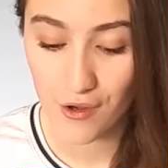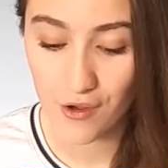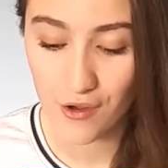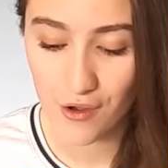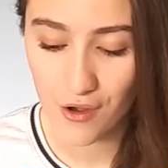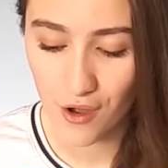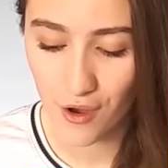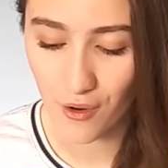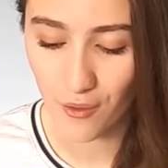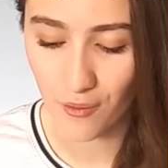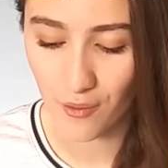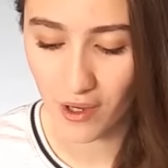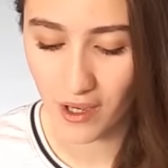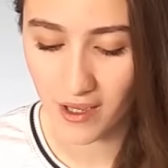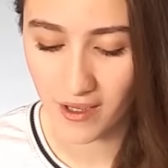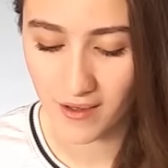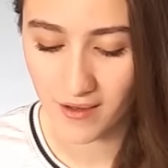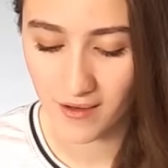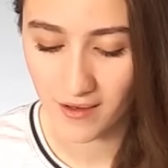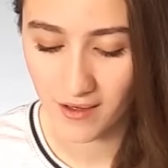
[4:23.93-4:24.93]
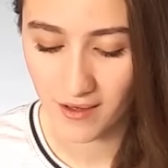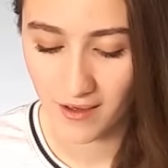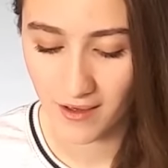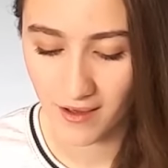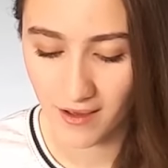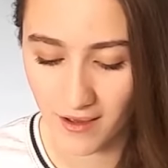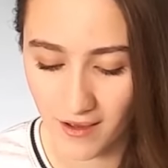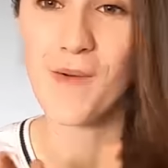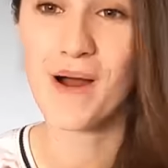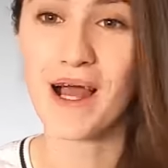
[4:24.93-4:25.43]
No way.
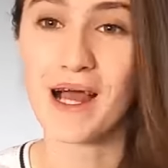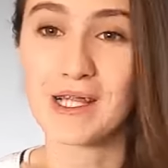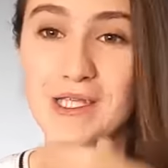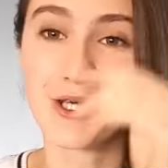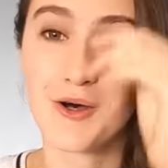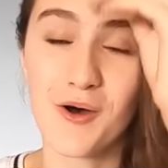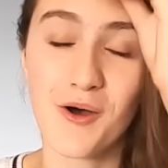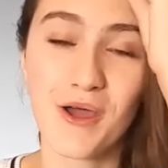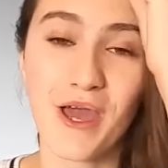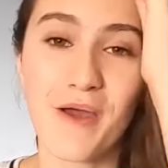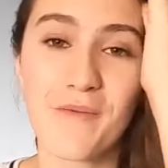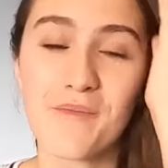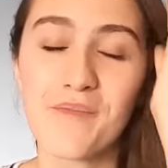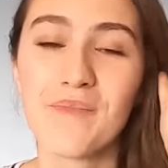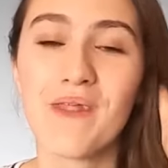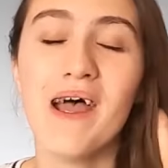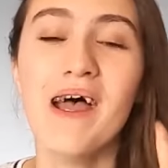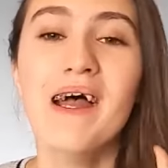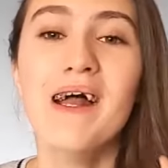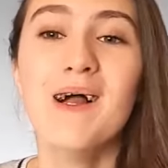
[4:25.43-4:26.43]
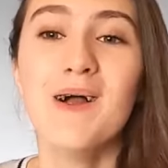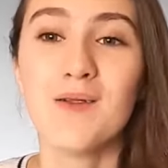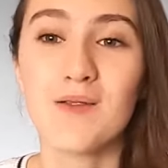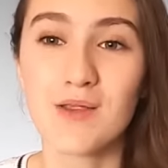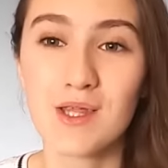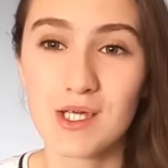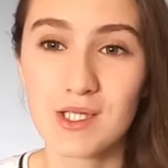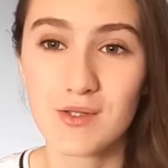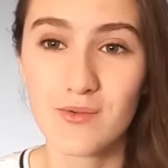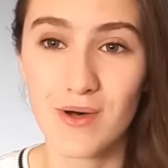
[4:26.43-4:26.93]
Oh my god. So, okay.
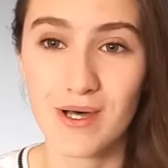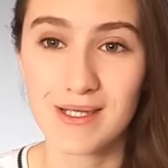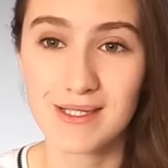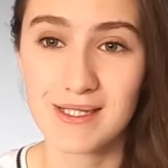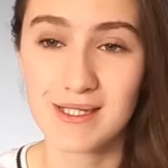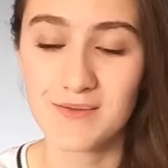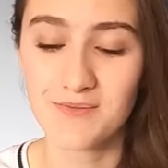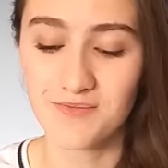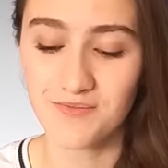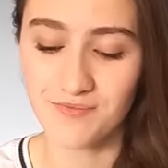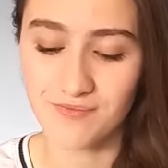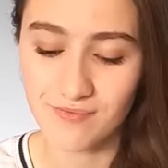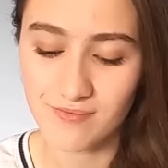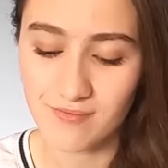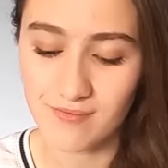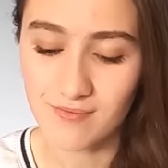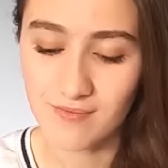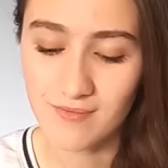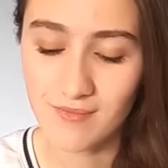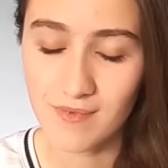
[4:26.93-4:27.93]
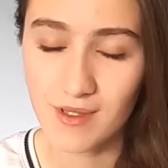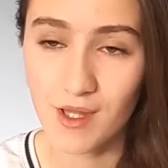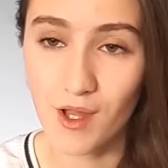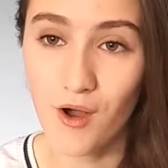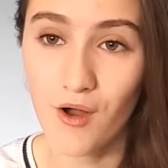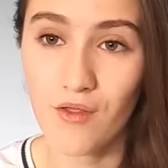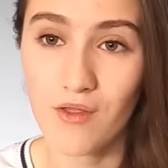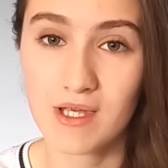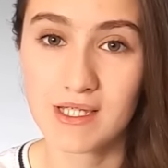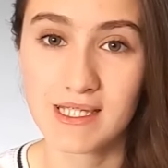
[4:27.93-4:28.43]
This was
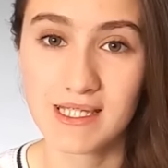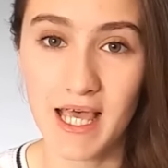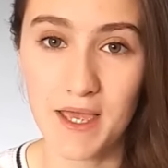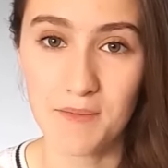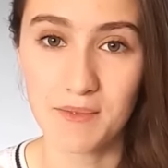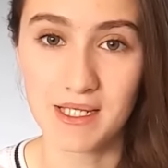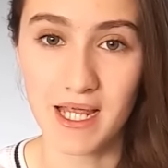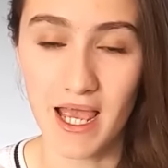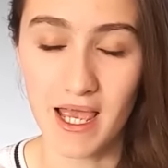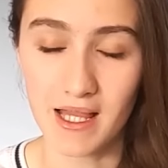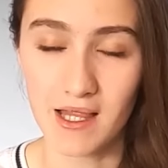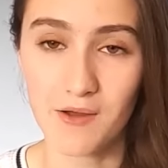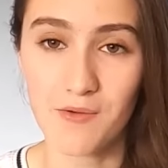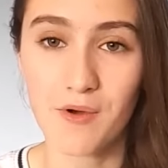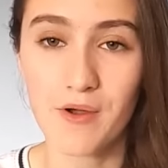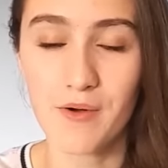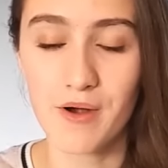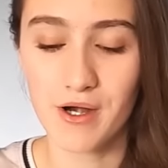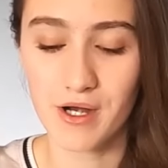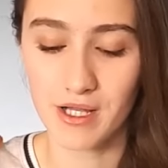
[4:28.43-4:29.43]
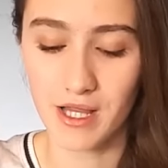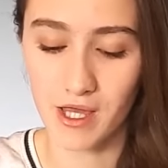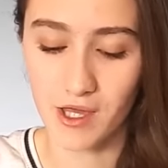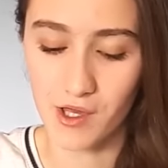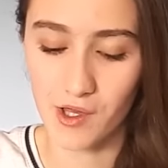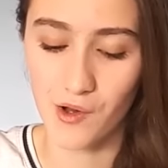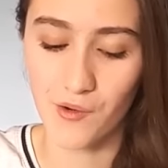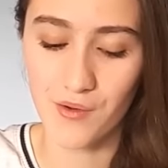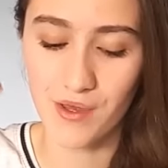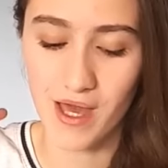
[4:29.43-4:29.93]
on the same day. Like, we were,
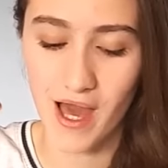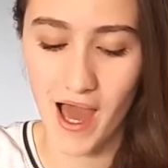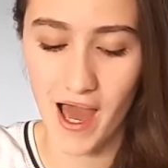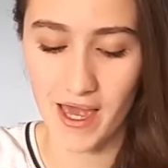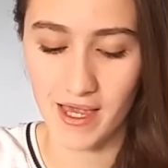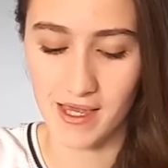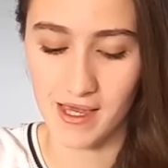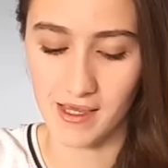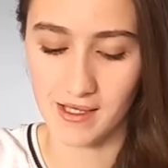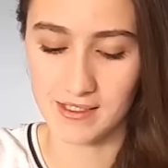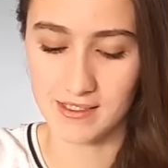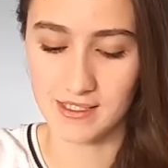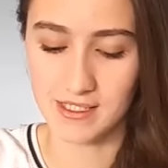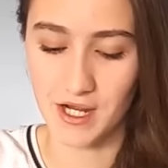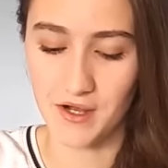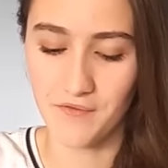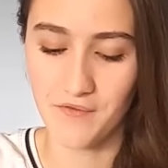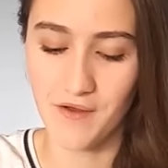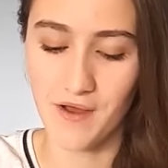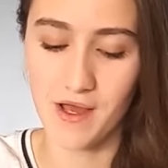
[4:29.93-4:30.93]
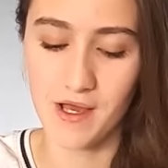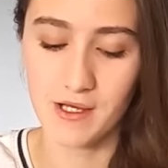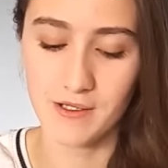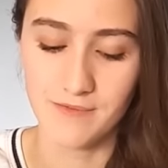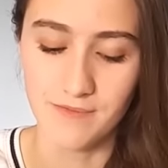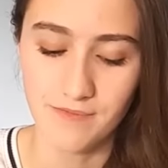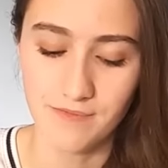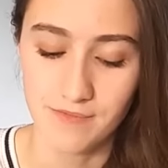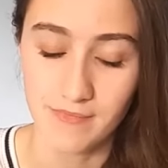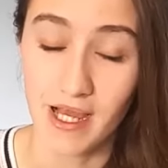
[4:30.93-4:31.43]
like, going hiking and stuff.
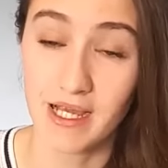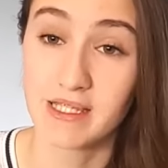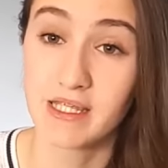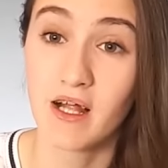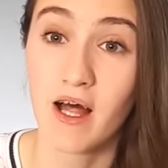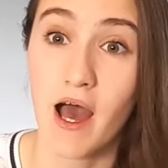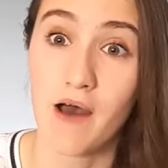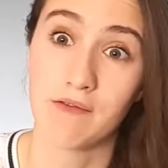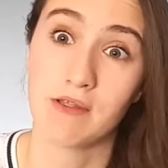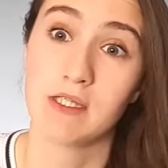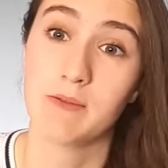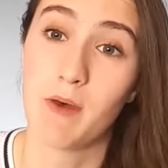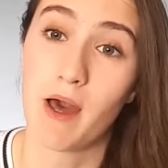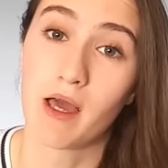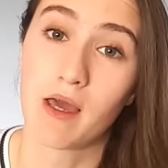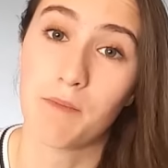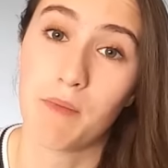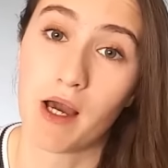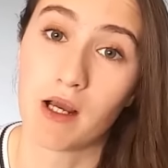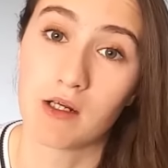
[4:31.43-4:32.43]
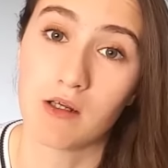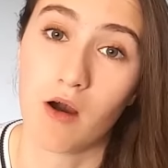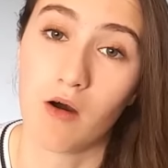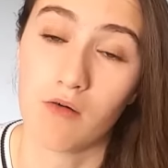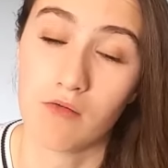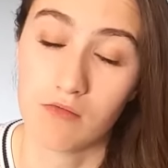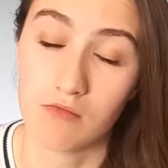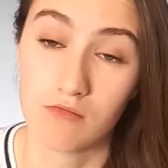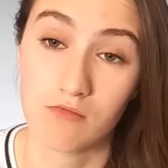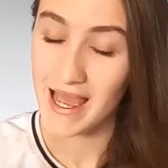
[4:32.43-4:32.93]
I still have this backpack,
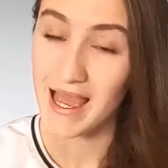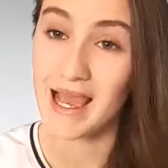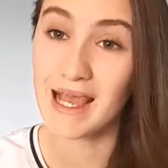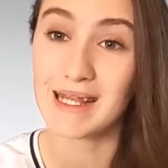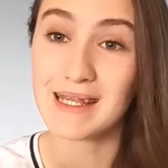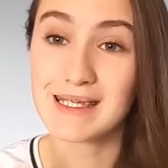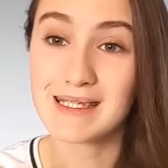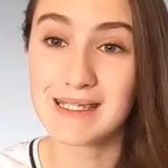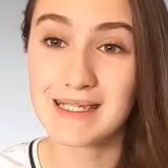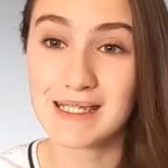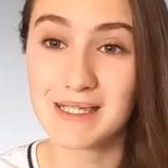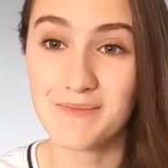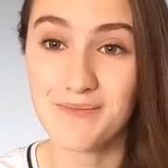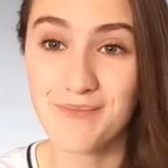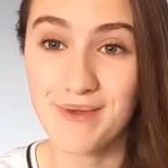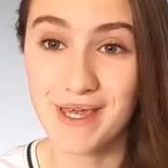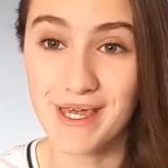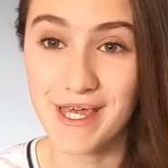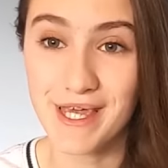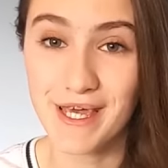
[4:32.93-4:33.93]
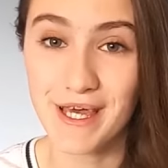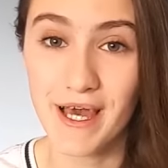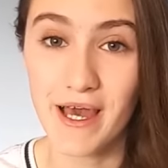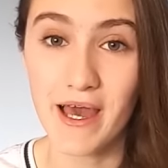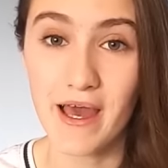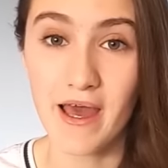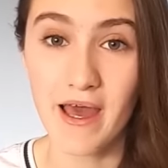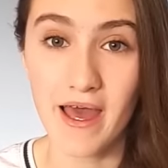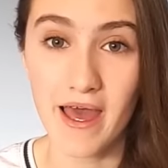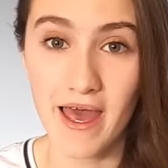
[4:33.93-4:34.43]
though. And this is me
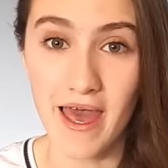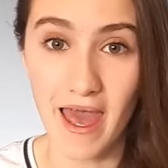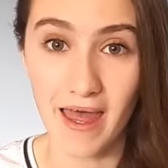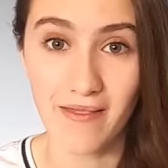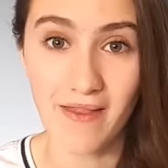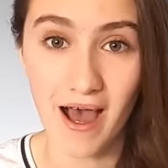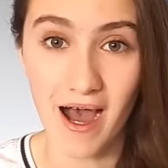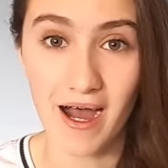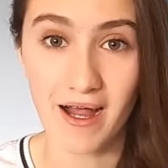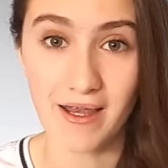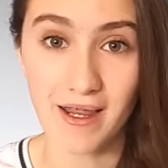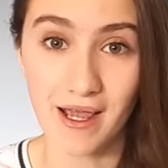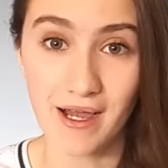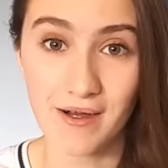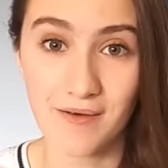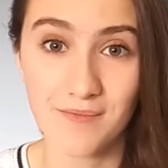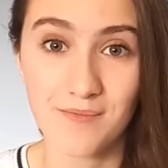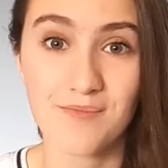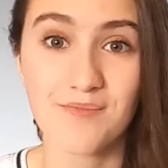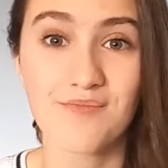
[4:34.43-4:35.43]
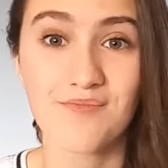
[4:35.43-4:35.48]
and Anya.